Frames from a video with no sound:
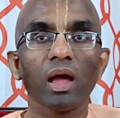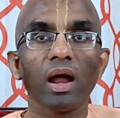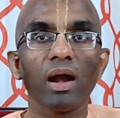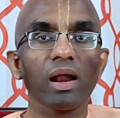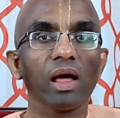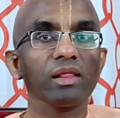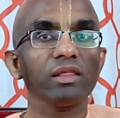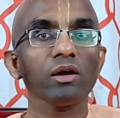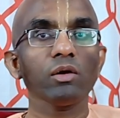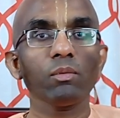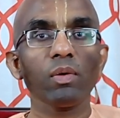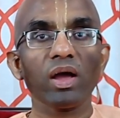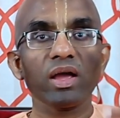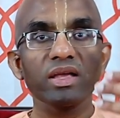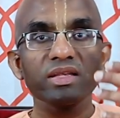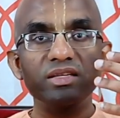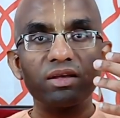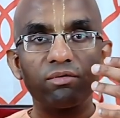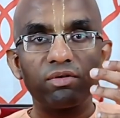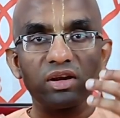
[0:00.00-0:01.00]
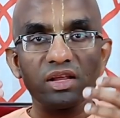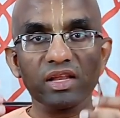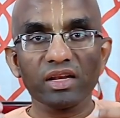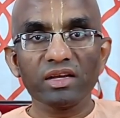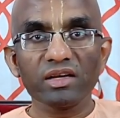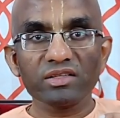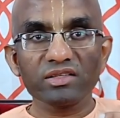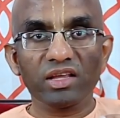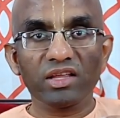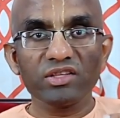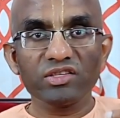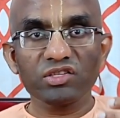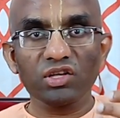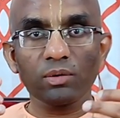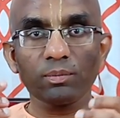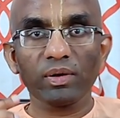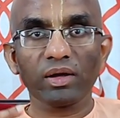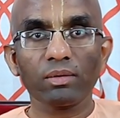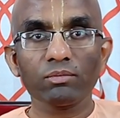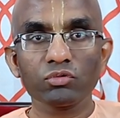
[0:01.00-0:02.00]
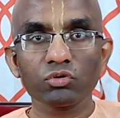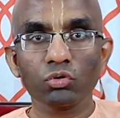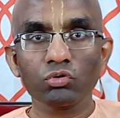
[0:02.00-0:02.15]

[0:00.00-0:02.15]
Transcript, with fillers: and otherwise our inner censor becomes